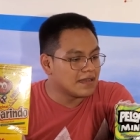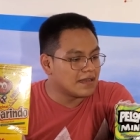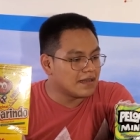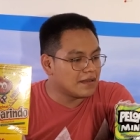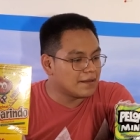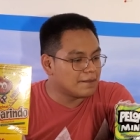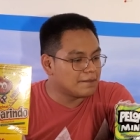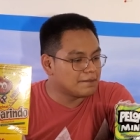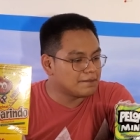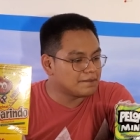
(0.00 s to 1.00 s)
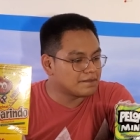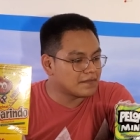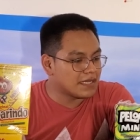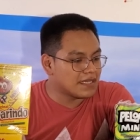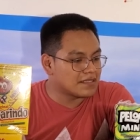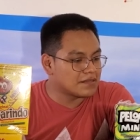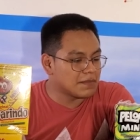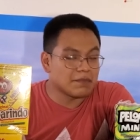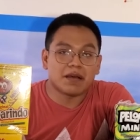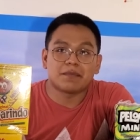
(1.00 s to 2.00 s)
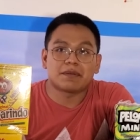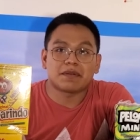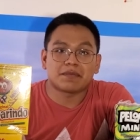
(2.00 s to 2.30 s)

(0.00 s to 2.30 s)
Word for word: Um, I asked my mom and my